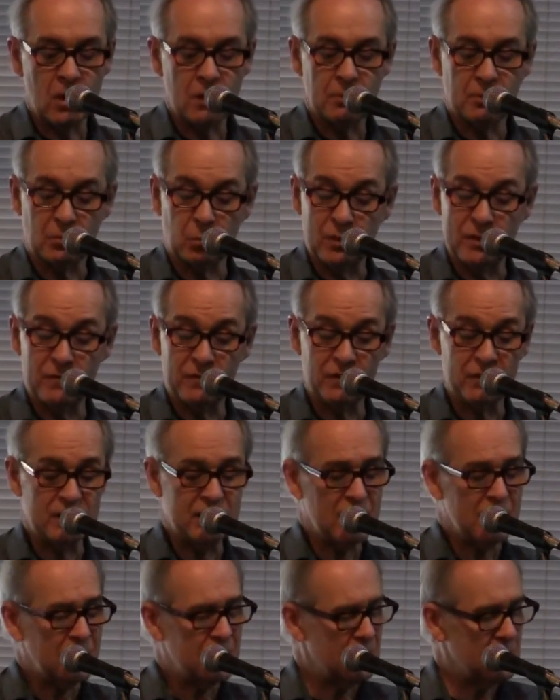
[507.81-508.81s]
But we
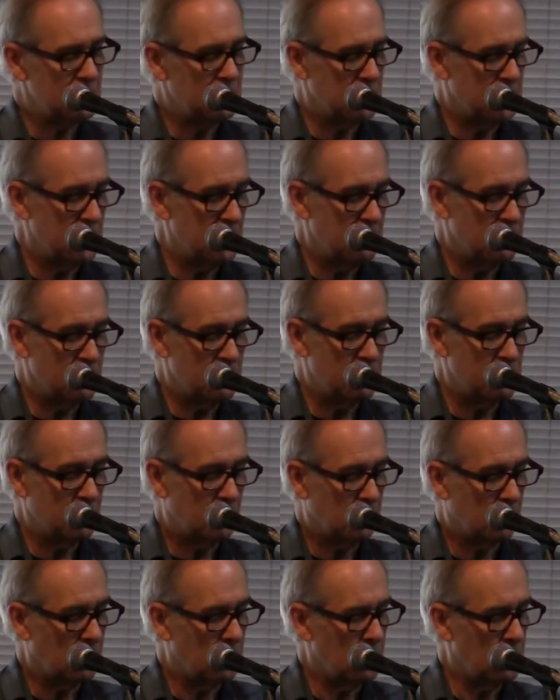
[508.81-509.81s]
forget and keep them
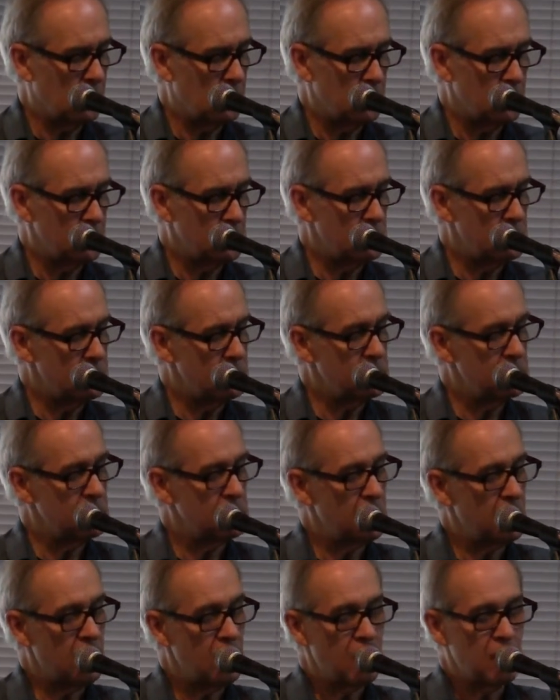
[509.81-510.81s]

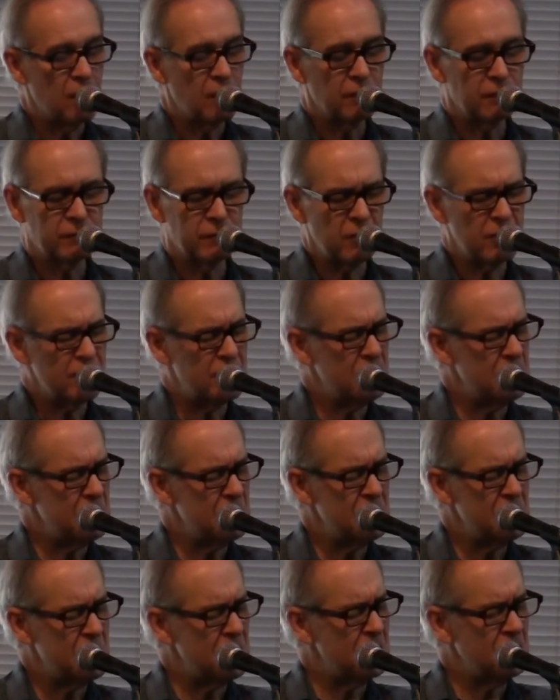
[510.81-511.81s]
closed,
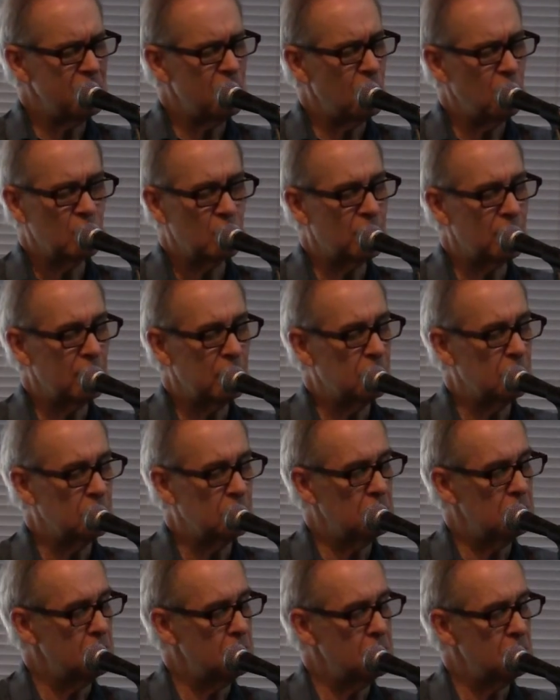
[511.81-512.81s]
afraid of what we lose.